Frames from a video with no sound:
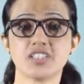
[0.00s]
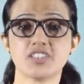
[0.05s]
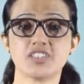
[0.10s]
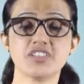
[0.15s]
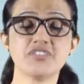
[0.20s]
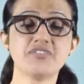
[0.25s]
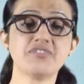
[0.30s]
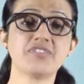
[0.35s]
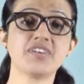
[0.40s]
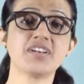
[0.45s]

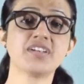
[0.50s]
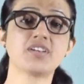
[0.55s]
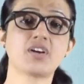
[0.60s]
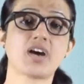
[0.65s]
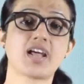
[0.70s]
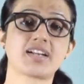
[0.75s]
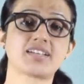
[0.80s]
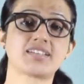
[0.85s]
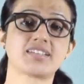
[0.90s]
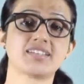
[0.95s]
different
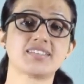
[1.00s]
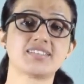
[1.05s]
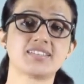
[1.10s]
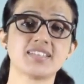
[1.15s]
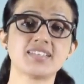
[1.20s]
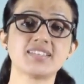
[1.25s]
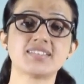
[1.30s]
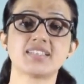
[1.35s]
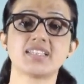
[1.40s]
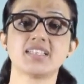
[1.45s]

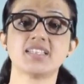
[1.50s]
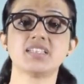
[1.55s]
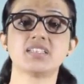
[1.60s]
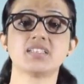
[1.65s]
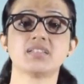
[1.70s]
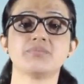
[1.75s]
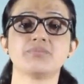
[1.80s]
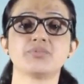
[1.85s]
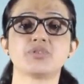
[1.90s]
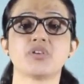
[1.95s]
characteristics in
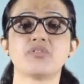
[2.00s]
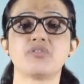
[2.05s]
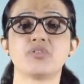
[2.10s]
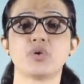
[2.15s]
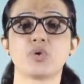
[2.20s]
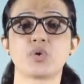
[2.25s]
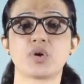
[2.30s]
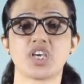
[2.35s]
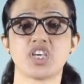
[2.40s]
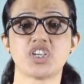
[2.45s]
terms of
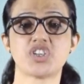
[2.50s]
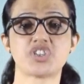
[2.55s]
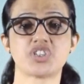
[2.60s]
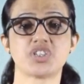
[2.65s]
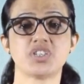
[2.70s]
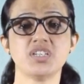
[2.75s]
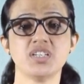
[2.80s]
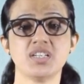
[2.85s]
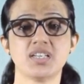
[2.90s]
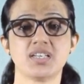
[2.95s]

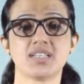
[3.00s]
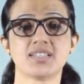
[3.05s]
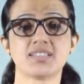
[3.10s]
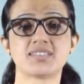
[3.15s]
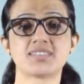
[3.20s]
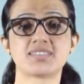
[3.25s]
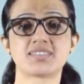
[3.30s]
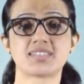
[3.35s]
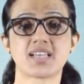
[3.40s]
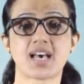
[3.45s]
location,
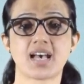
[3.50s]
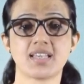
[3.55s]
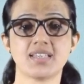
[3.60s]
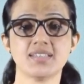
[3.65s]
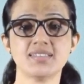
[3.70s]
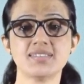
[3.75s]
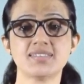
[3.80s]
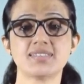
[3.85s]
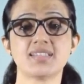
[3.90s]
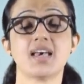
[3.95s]

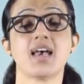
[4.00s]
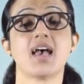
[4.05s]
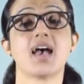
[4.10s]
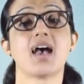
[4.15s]
size,